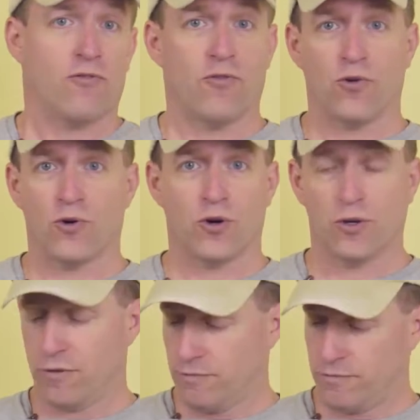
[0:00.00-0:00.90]

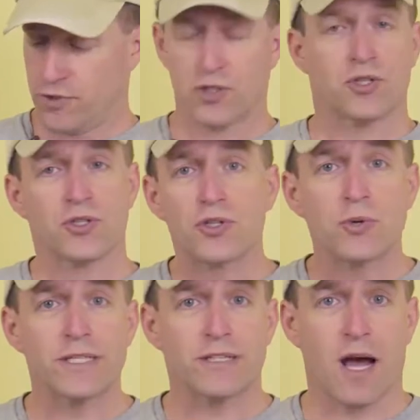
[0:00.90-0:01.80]
for
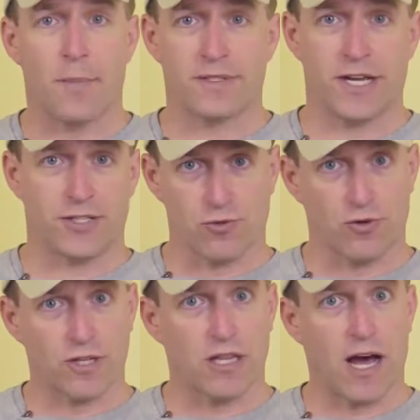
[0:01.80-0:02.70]
twist compensation
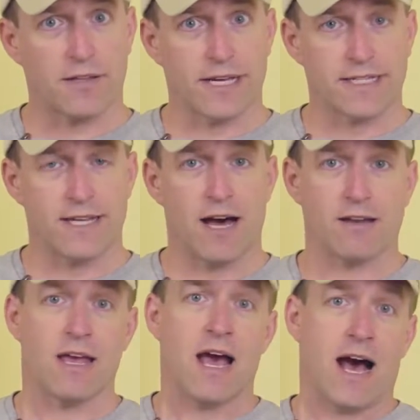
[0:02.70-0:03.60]
or to lock things
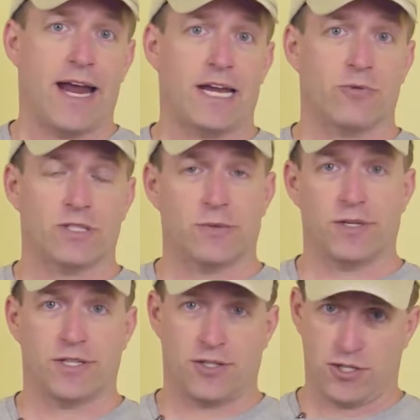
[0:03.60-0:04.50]
down. I hate it when
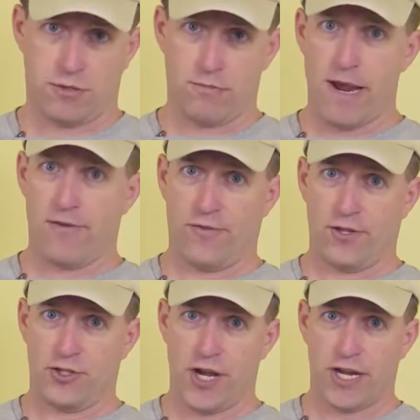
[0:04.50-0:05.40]
somebody says this is made for
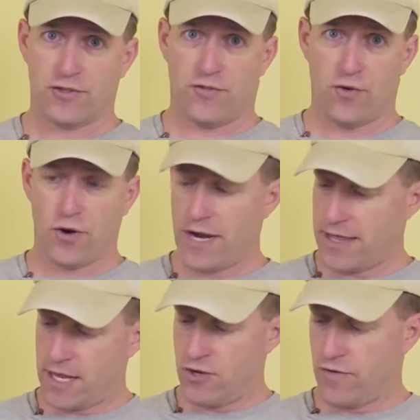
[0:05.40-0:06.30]
the GH4
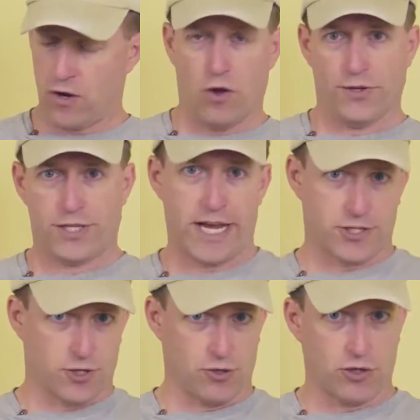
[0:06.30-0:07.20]
and then you've got all this
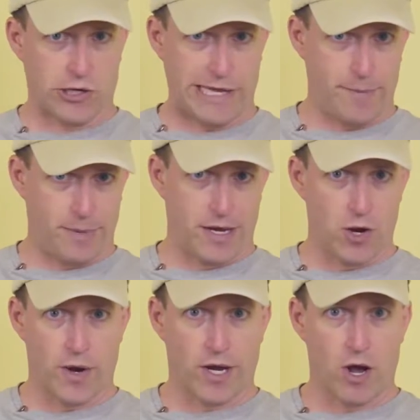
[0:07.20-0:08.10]
external clamping
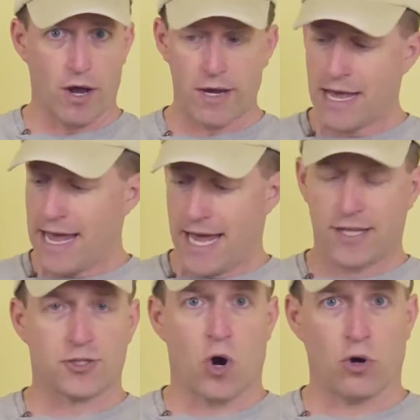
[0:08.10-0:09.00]
going on and
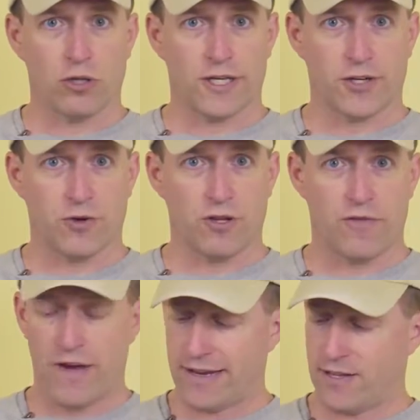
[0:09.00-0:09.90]
they totally ignore the
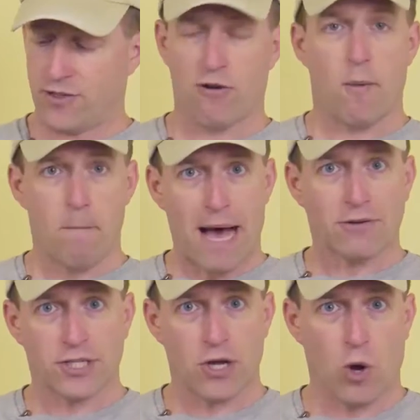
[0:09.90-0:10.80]
fact that there are
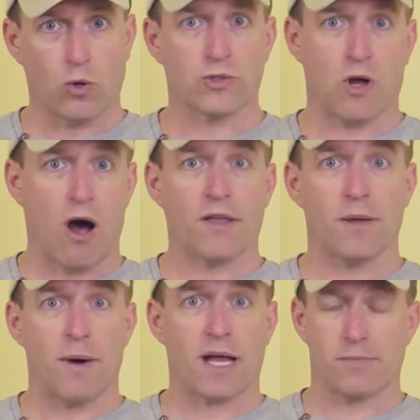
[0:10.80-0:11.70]
mounting holes on
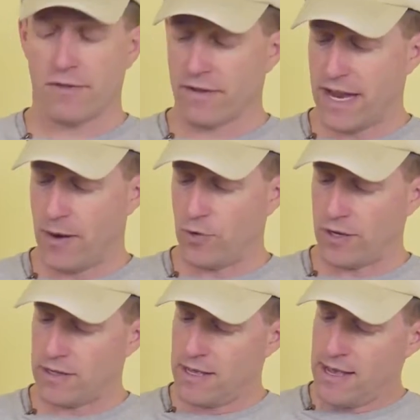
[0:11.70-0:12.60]
the bottom of the
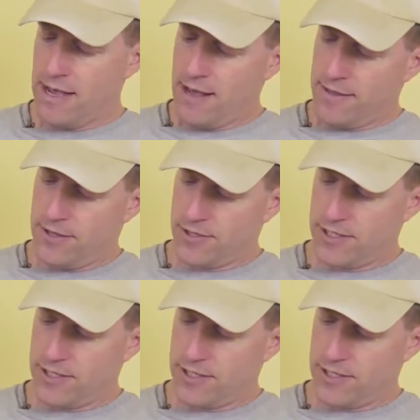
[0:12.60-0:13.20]
camera. There's